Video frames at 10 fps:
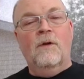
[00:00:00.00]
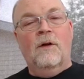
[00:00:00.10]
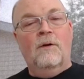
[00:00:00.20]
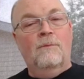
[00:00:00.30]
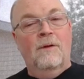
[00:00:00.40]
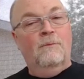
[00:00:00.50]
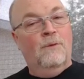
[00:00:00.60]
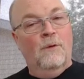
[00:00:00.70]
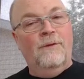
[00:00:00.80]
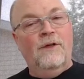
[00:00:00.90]
uh, in
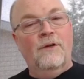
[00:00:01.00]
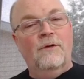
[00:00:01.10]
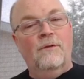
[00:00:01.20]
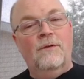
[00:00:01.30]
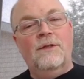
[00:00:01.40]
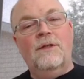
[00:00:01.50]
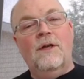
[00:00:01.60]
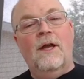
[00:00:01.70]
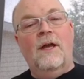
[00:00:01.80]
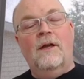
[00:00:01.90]
Profi News,
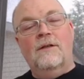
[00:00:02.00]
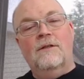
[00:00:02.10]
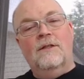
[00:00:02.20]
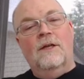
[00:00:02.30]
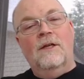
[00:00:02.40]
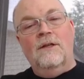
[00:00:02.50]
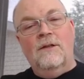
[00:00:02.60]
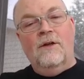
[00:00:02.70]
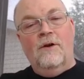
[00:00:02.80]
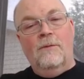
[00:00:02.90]
and uh,
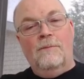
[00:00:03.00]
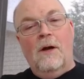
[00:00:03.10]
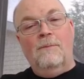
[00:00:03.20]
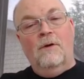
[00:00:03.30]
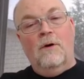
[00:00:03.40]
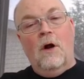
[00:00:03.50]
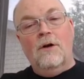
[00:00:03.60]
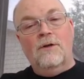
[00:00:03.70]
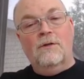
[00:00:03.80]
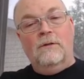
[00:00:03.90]
in their popular
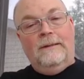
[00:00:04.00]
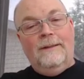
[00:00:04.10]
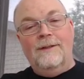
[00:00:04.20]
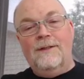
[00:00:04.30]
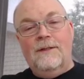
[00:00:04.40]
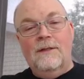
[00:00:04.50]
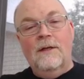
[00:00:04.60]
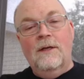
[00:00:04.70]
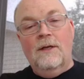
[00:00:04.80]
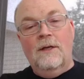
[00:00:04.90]
article list
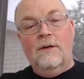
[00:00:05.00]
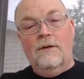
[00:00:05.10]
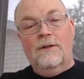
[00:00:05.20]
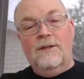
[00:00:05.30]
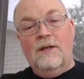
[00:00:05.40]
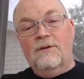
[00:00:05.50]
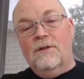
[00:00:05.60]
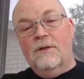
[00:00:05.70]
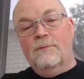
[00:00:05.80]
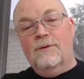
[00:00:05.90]
here, it's
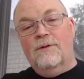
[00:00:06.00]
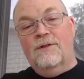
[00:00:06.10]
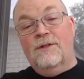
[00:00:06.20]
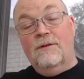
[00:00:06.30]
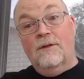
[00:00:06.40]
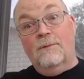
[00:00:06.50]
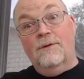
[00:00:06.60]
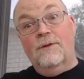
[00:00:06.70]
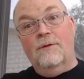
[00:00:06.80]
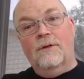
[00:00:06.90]
actually number still number
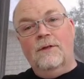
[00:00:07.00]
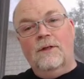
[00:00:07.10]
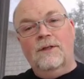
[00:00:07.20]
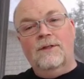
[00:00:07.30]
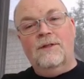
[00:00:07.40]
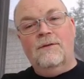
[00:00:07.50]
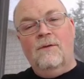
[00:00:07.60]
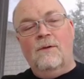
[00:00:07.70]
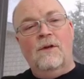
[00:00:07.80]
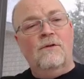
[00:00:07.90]
two on the list
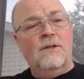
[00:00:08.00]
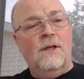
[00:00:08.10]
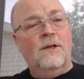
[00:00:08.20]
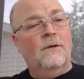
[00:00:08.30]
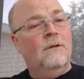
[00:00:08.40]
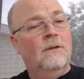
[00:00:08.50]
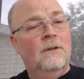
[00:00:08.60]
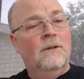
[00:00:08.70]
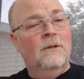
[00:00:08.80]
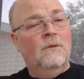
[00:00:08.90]
three years later,
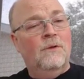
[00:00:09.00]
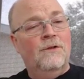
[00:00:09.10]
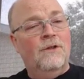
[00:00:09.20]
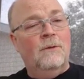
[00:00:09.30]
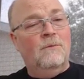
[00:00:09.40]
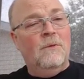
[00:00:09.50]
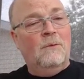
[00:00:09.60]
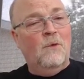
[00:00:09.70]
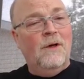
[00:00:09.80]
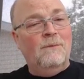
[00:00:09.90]
which I'm
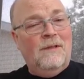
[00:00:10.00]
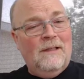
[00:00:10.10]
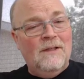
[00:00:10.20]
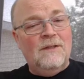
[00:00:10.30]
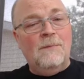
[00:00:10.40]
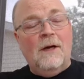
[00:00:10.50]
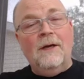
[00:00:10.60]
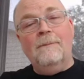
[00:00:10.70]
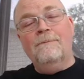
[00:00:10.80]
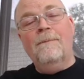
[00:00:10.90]
I'm quite pleased by.